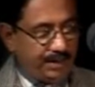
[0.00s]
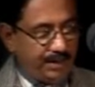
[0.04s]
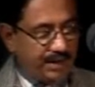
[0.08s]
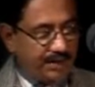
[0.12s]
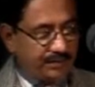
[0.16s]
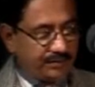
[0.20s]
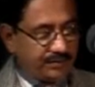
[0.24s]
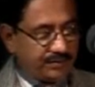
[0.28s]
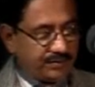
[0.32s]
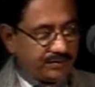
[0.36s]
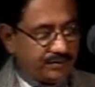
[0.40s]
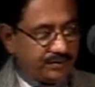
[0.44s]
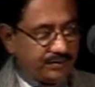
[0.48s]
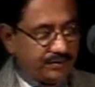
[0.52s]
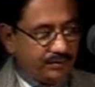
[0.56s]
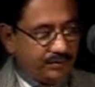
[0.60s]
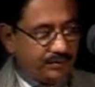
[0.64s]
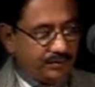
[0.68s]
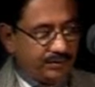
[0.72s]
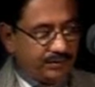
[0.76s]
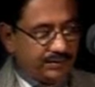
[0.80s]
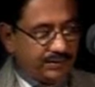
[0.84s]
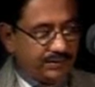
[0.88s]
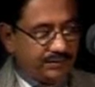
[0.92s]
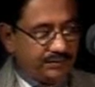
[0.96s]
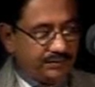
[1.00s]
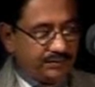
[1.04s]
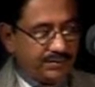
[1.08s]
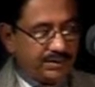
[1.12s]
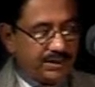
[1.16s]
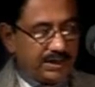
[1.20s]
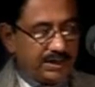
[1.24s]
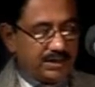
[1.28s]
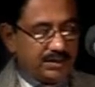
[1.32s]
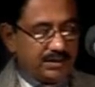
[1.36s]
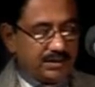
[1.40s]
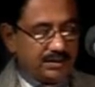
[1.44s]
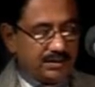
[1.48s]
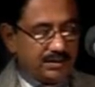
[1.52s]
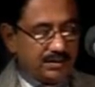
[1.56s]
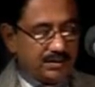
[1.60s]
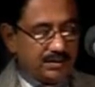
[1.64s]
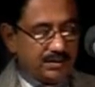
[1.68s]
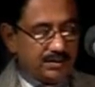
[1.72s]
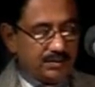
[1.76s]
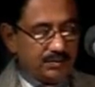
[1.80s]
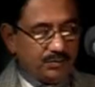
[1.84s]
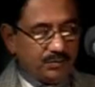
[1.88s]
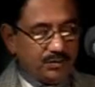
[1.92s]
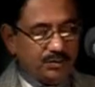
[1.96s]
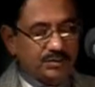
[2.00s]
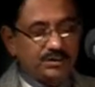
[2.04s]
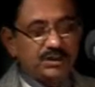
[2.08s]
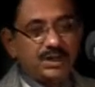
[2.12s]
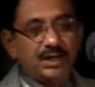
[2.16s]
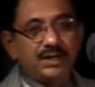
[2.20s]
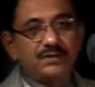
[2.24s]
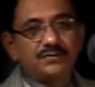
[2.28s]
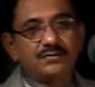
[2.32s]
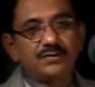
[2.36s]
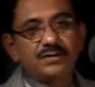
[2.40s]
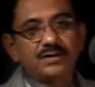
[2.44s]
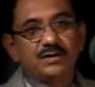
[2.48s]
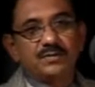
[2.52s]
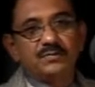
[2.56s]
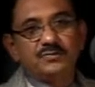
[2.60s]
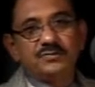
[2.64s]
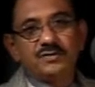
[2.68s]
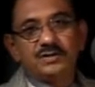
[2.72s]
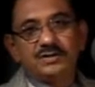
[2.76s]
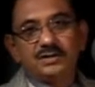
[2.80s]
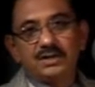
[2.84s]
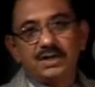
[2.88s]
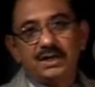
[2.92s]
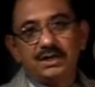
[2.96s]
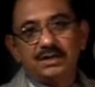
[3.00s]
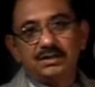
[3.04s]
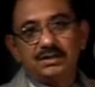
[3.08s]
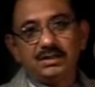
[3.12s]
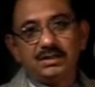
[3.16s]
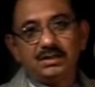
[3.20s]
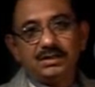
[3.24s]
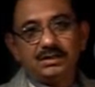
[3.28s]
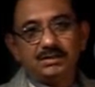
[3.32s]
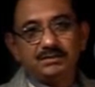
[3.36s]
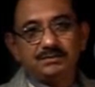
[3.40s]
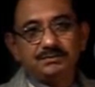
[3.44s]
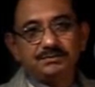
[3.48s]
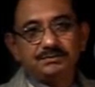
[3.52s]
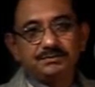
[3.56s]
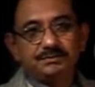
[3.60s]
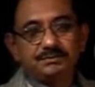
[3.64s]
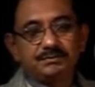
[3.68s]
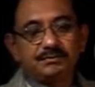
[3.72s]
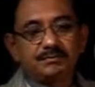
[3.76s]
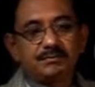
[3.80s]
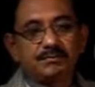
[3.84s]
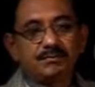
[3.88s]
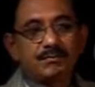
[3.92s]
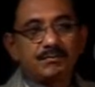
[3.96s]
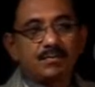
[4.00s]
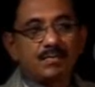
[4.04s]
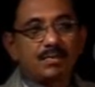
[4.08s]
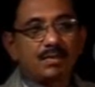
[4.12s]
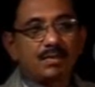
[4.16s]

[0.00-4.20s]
that he passed with his grand uncle Mohandas Karamchand Gandhi.